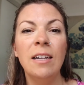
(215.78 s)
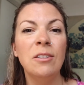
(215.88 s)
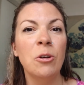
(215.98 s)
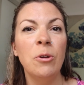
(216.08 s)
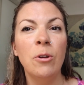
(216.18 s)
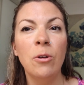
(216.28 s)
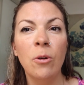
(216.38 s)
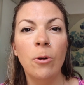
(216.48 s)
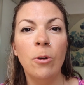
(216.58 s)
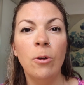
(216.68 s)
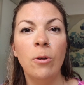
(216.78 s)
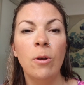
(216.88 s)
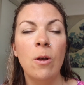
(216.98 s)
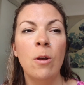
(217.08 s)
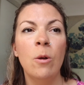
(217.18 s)
don't know
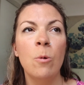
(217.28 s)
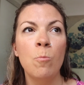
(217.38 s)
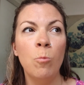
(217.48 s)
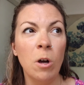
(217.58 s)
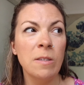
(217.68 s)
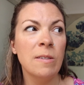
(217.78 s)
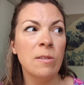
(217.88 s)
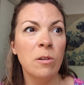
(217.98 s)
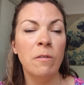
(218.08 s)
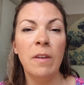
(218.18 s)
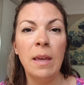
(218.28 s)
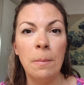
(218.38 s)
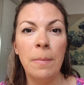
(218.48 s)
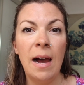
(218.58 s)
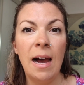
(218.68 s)
what sort of
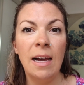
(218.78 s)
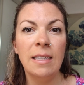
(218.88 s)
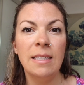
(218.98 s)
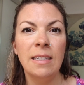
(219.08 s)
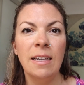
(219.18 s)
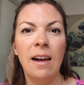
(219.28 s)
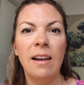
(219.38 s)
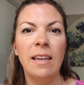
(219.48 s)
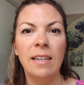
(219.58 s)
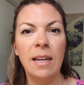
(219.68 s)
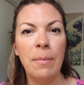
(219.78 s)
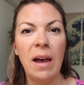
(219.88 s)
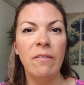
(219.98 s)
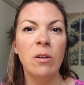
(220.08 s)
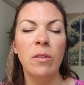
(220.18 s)
impact I ended up
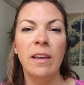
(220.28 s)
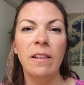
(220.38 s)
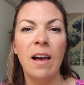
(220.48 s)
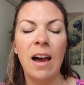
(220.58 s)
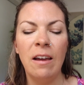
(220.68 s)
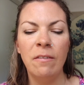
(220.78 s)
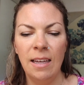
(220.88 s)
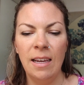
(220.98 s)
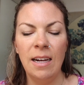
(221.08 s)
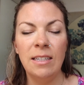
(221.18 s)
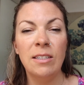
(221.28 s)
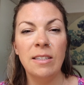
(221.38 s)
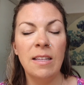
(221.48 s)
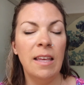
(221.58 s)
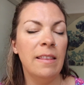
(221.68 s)
having on their life.
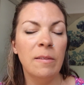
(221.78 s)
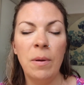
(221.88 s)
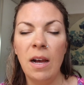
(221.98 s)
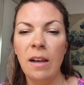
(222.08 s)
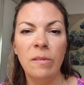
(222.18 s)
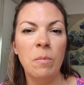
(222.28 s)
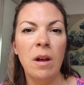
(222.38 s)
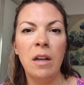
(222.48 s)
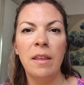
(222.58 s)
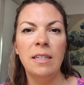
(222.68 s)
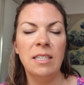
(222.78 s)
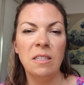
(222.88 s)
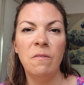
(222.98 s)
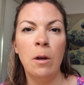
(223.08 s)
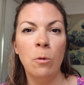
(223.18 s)
This past month, I
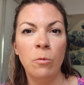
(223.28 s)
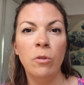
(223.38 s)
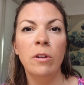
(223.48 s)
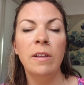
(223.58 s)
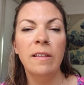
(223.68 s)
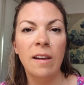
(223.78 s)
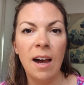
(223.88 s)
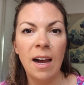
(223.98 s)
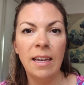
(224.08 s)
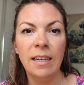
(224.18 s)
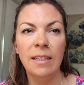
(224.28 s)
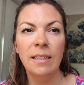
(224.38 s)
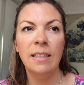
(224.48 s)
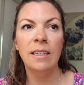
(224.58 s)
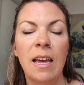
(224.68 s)
just felt really tired
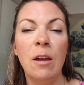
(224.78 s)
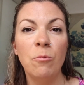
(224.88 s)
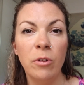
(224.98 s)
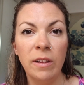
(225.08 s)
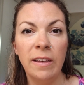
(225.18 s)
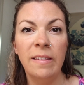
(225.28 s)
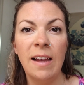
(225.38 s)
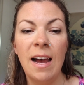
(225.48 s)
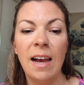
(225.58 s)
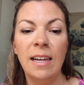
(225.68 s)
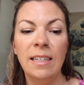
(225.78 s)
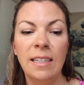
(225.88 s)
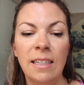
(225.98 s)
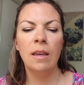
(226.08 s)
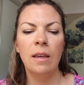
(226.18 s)
and really sad.
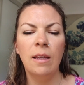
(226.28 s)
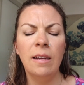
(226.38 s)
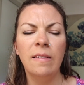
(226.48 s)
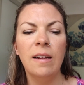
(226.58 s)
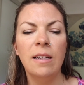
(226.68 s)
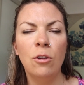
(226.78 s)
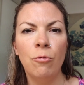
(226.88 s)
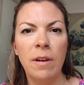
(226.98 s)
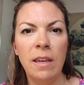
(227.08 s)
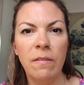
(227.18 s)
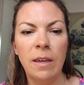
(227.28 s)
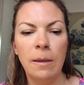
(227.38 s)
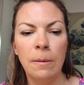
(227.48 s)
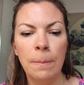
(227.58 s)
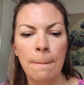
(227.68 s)
And I started grieving